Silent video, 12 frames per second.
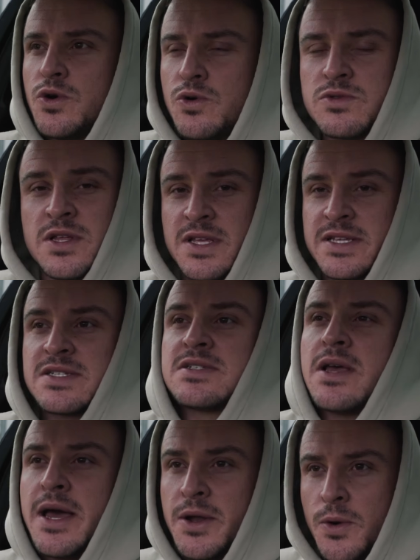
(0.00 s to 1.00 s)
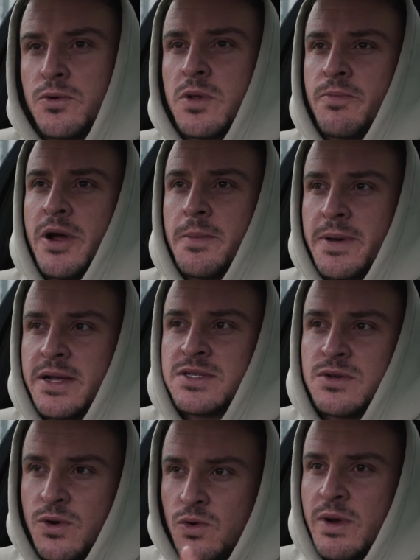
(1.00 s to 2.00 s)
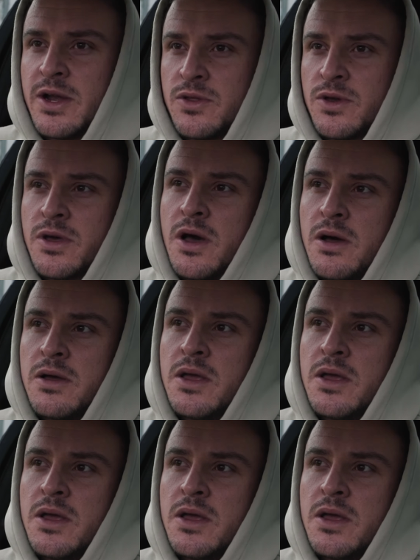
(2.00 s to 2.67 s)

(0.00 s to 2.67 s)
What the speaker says: all the discs and all the brake pads all around on the car.